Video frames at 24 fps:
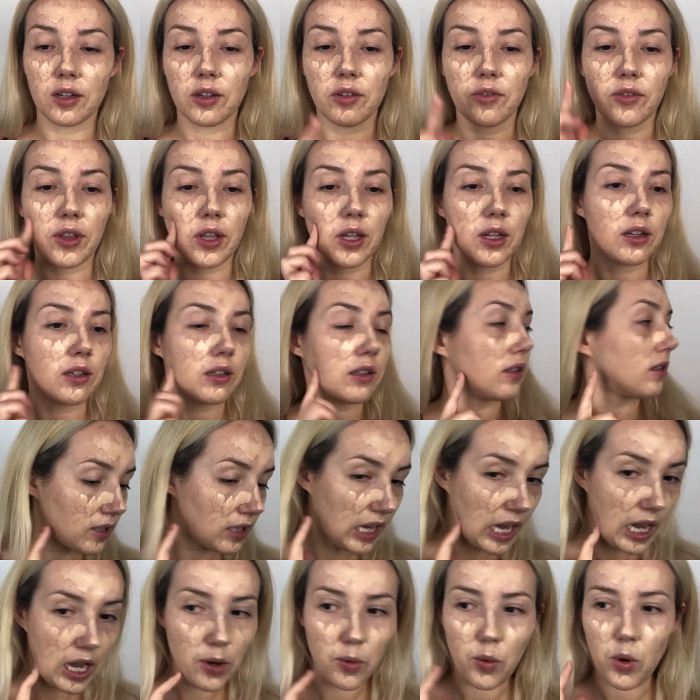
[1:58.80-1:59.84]
all of that.
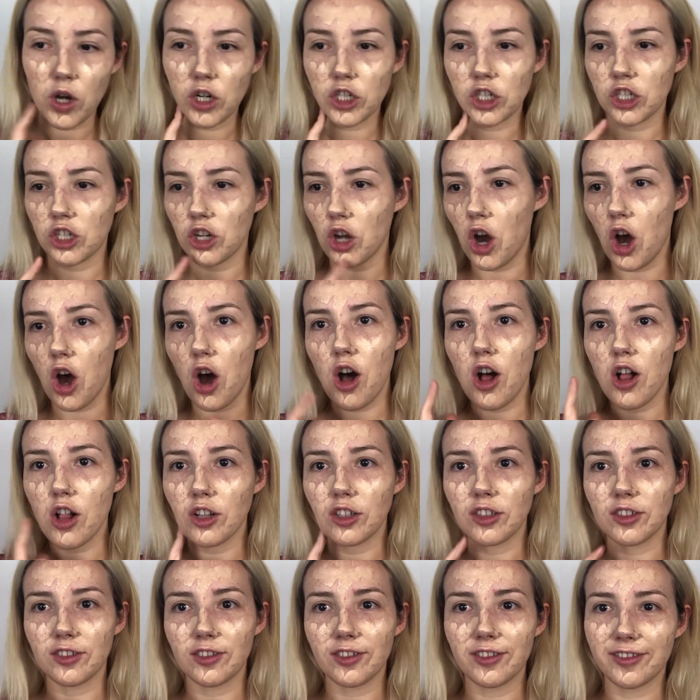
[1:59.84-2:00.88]
I want it
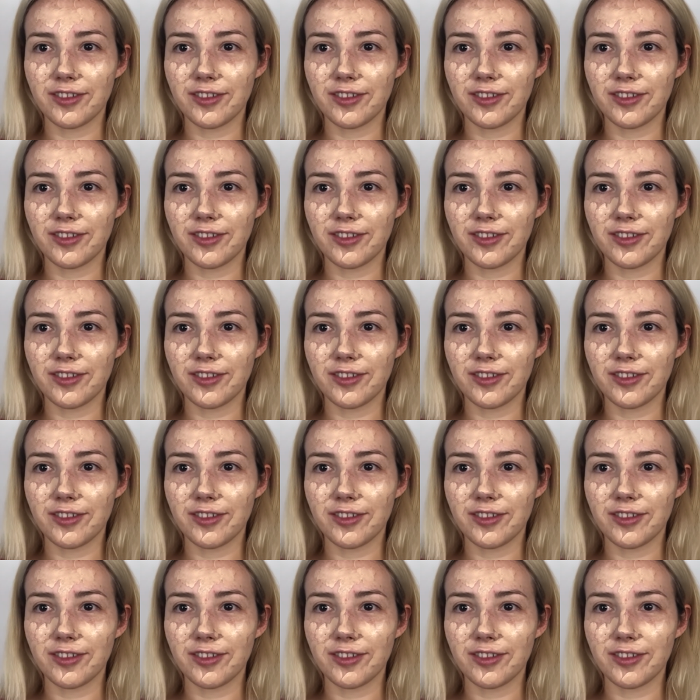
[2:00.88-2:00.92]
all.